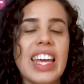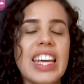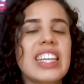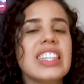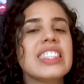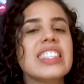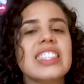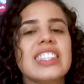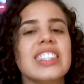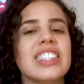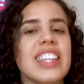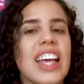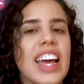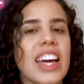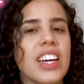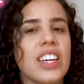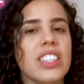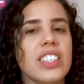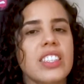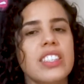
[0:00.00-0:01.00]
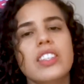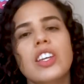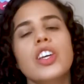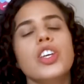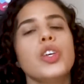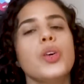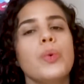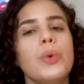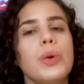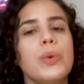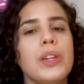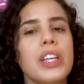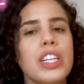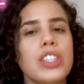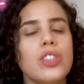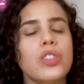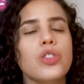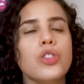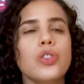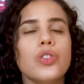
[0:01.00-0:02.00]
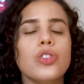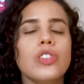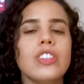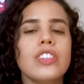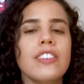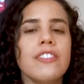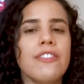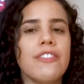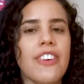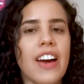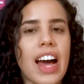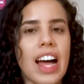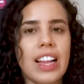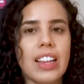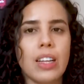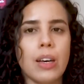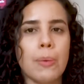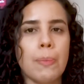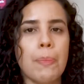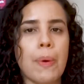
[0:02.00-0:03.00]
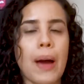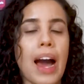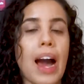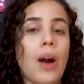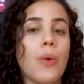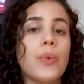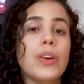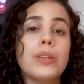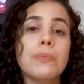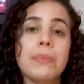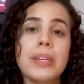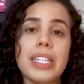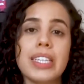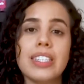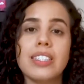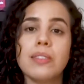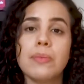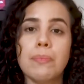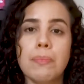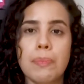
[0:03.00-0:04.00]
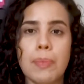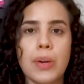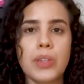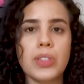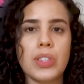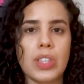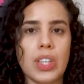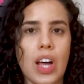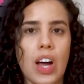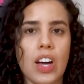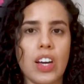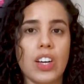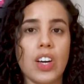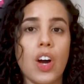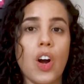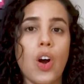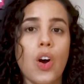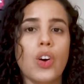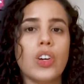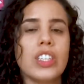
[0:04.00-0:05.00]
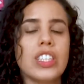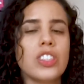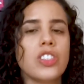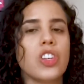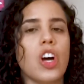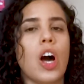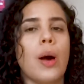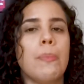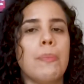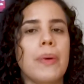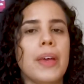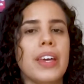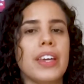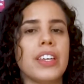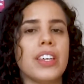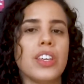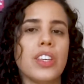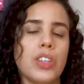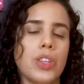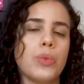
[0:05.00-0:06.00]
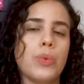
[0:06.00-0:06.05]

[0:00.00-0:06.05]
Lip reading: In the second, you will need to develop a 1-minute monologue on a topic.